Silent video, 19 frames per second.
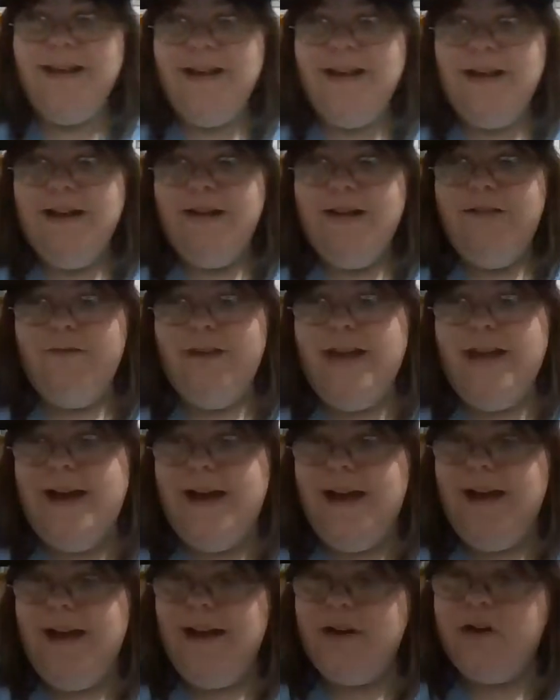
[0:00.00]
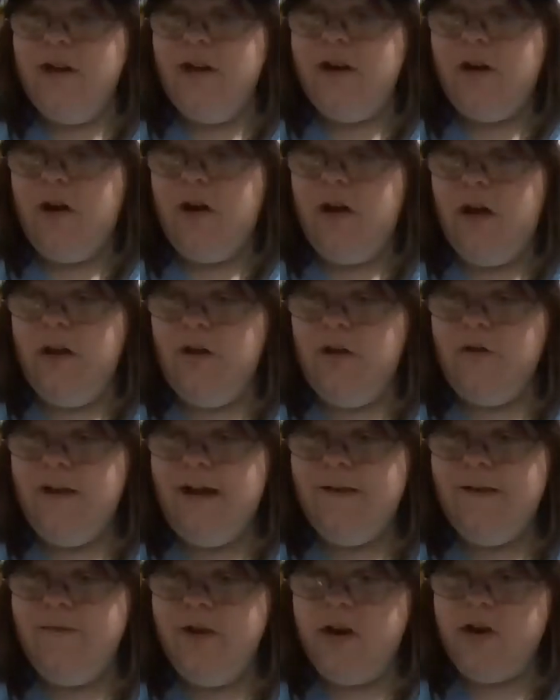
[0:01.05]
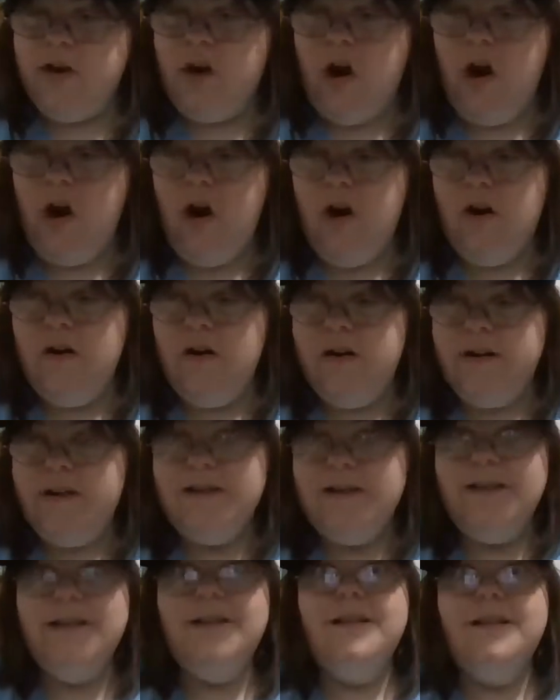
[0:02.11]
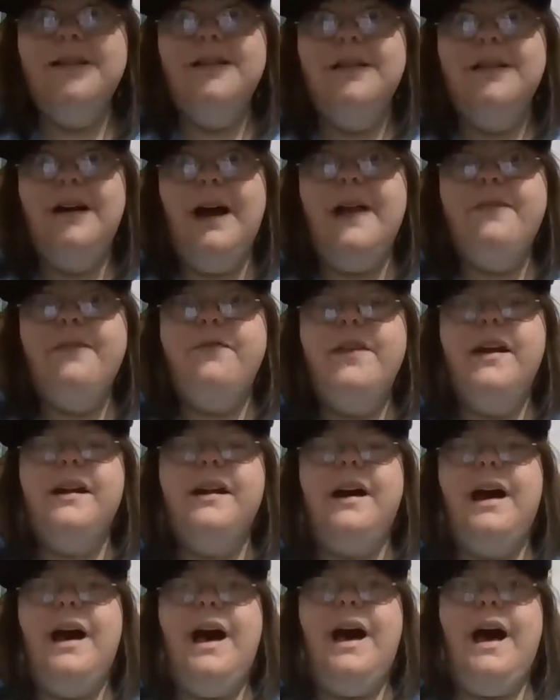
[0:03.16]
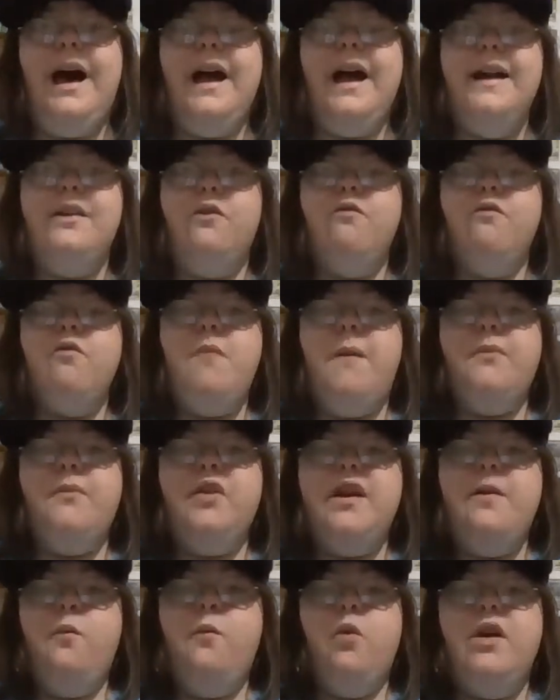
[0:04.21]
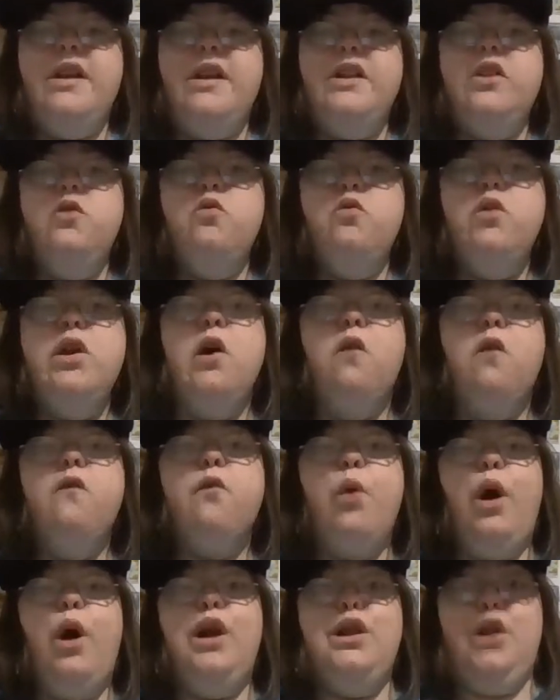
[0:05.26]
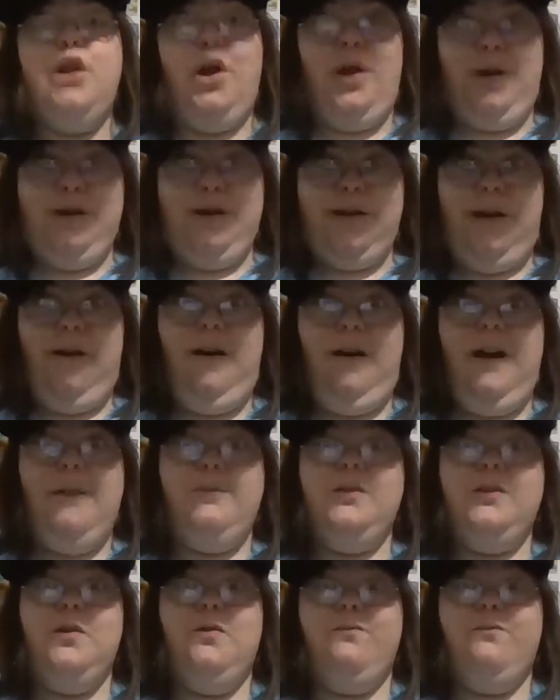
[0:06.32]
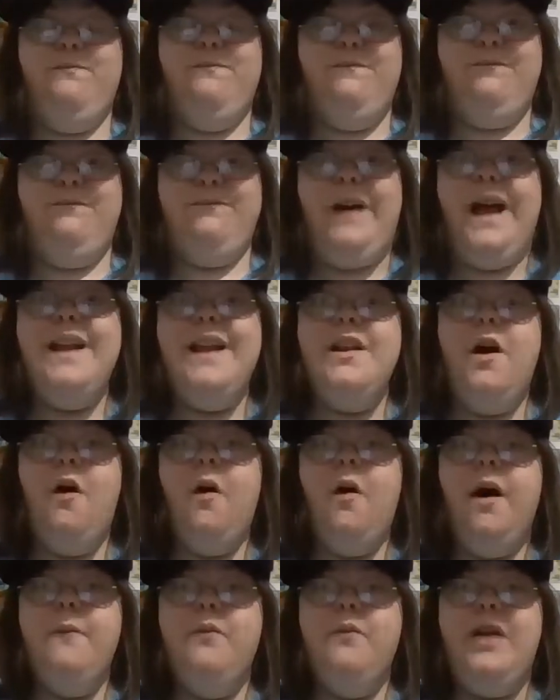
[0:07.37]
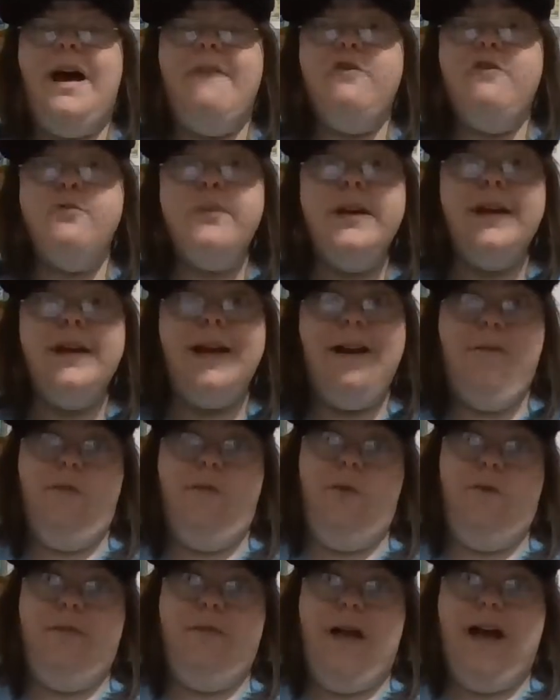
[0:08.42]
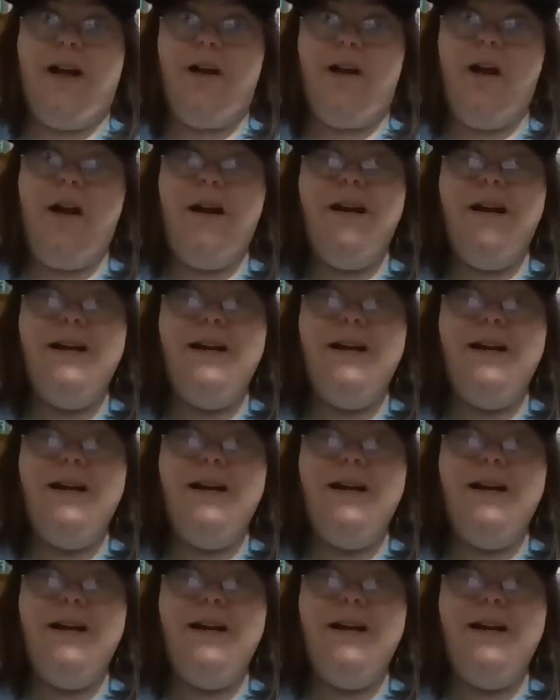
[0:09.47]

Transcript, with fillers: Yeah, I actually got a holographic card. I think I don't remember getting one in Yu-Gi-Oh! for a long time, so I know I'm going to have to be careful with that card.